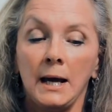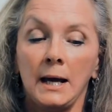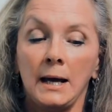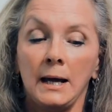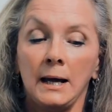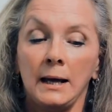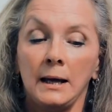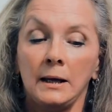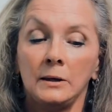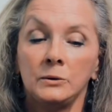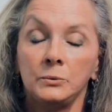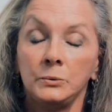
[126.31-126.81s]

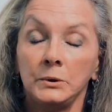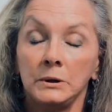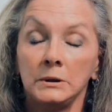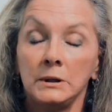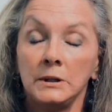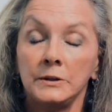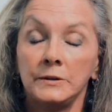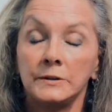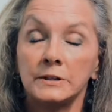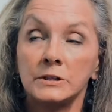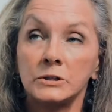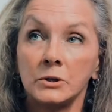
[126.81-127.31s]
and
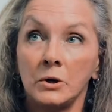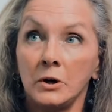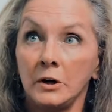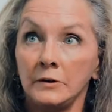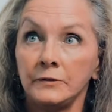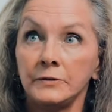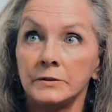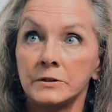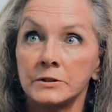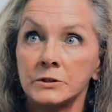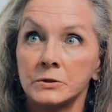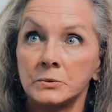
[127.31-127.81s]
really this
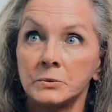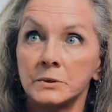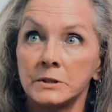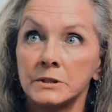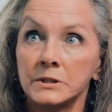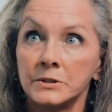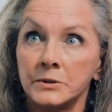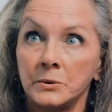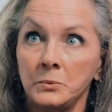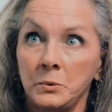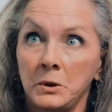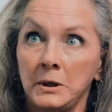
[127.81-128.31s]
office
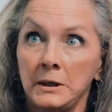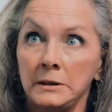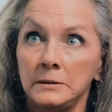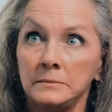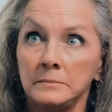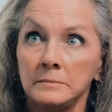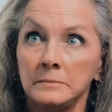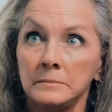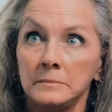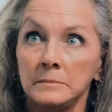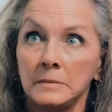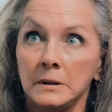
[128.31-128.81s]
was the
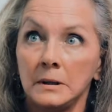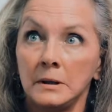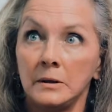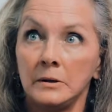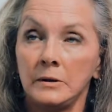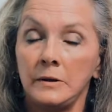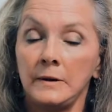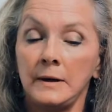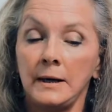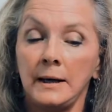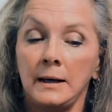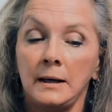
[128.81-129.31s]
one
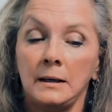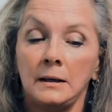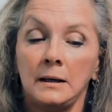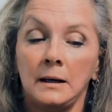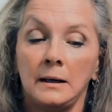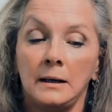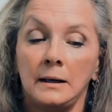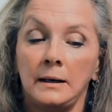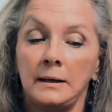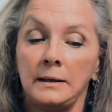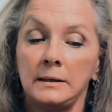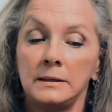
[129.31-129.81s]
that
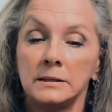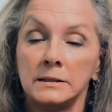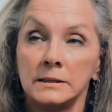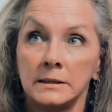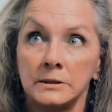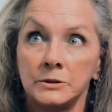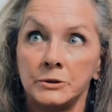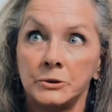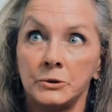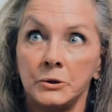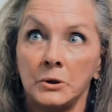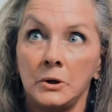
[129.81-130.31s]
I
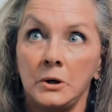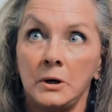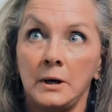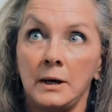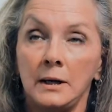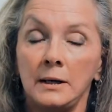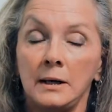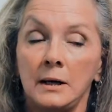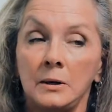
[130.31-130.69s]
centered on.